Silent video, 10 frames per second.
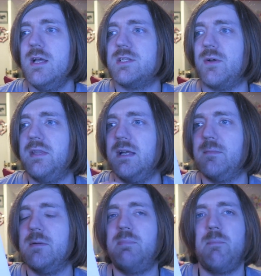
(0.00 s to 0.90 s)
so I think I'm
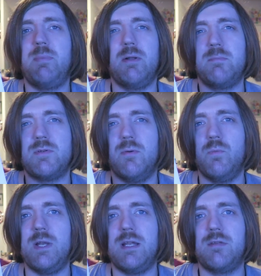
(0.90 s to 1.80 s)
gonna bump it up to
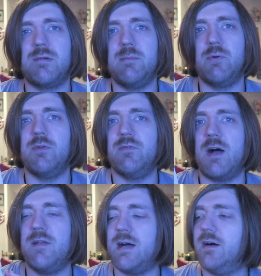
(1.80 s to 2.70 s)
a weak
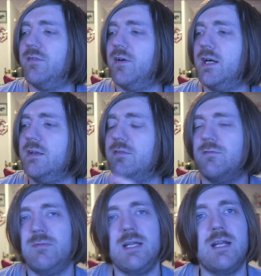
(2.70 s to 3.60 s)
3.5 out of five.
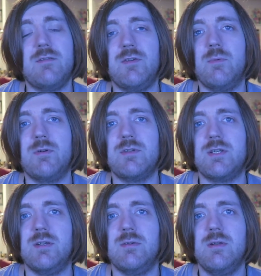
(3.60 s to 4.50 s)
Read it if you want
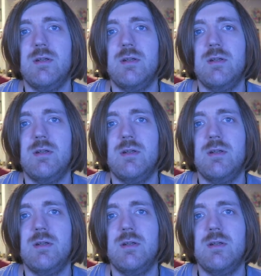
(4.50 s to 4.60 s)
to.